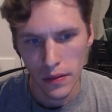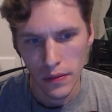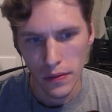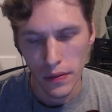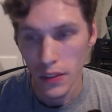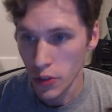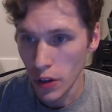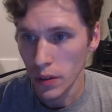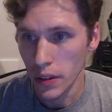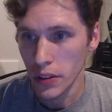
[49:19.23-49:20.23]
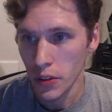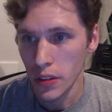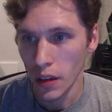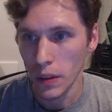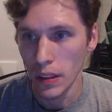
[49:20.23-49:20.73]
It's true. It's a true
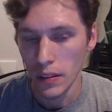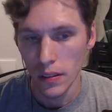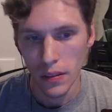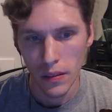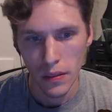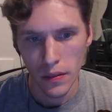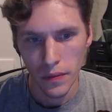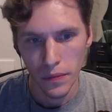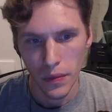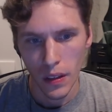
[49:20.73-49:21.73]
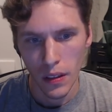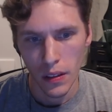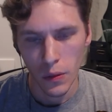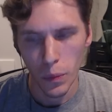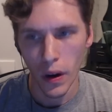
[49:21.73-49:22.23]
statement.
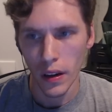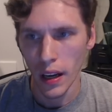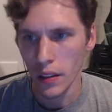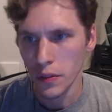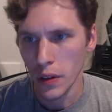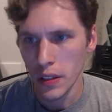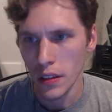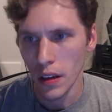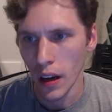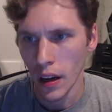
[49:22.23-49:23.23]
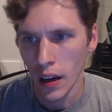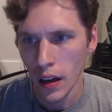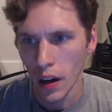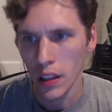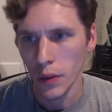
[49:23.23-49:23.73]
What part of California? Uh,
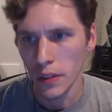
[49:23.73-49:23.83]
Hollywood.